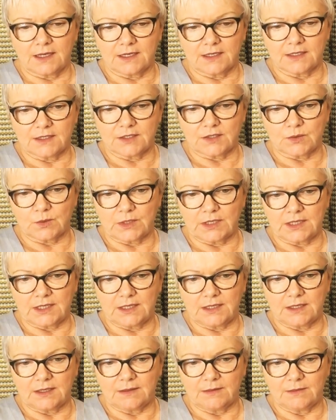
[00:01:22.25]
as we
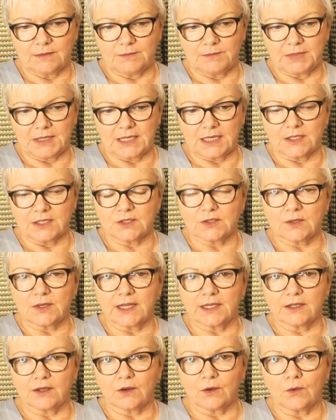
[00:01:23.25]
begin to
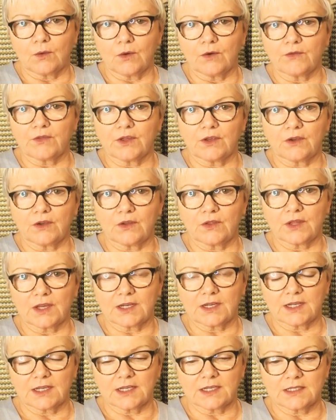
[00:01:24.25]
let go of the year
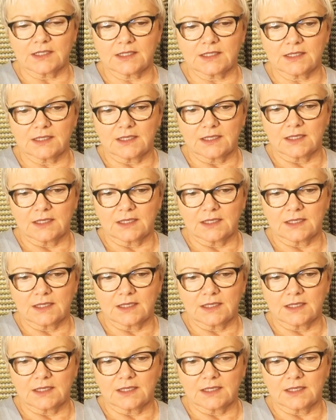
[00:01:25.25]
that has